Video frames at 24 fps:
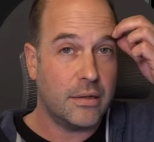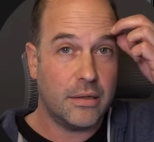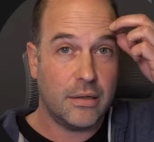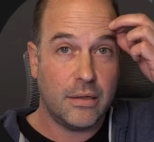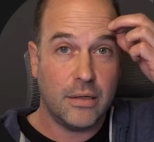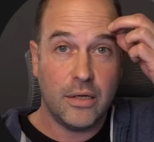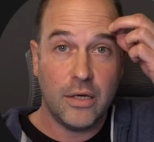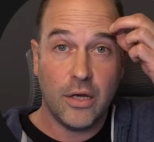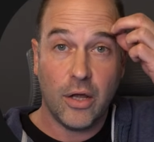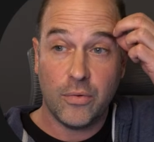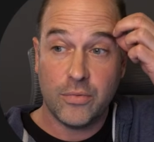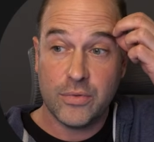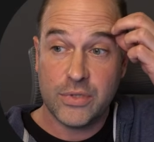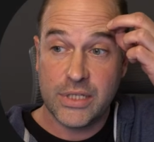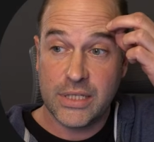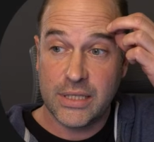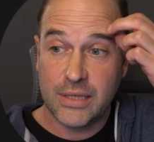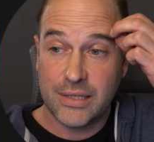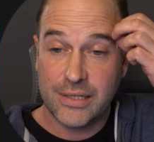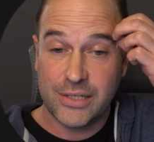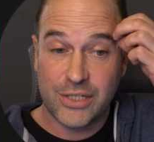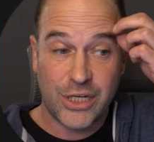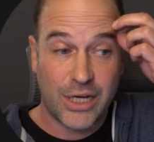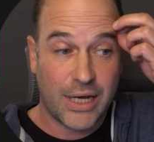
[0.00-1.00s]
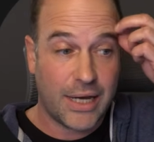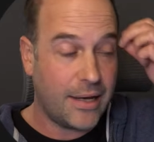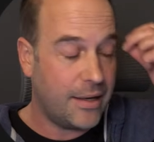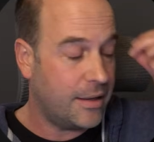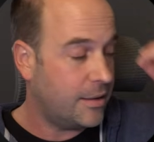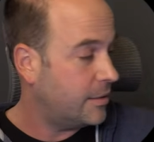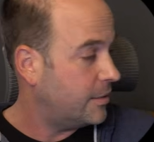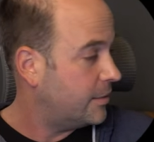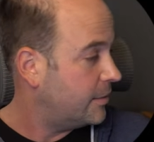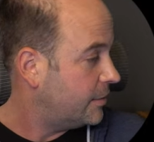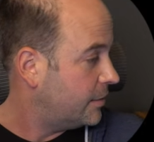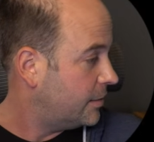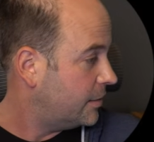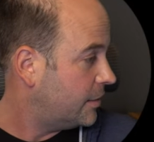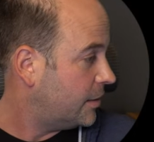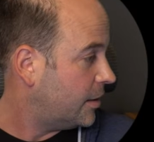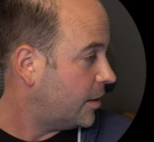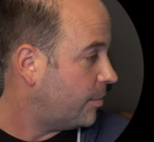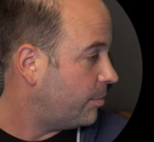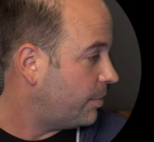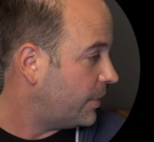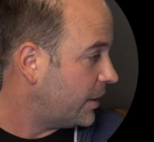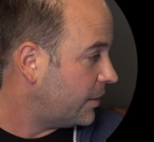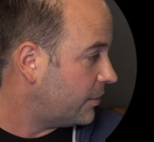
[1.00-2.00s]
notes in the chat
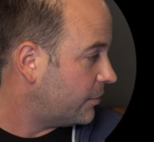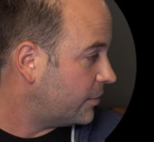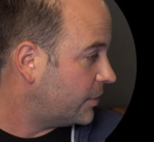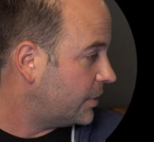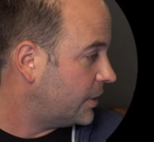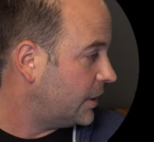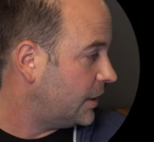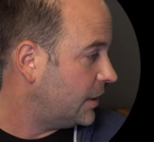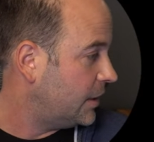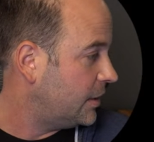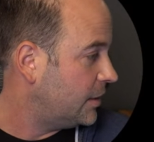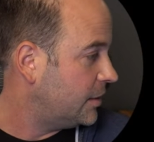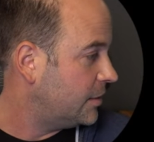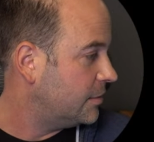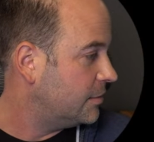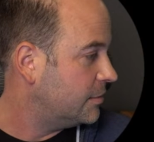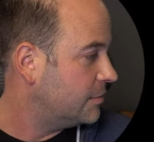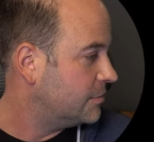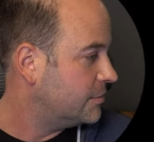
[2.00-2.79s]
about the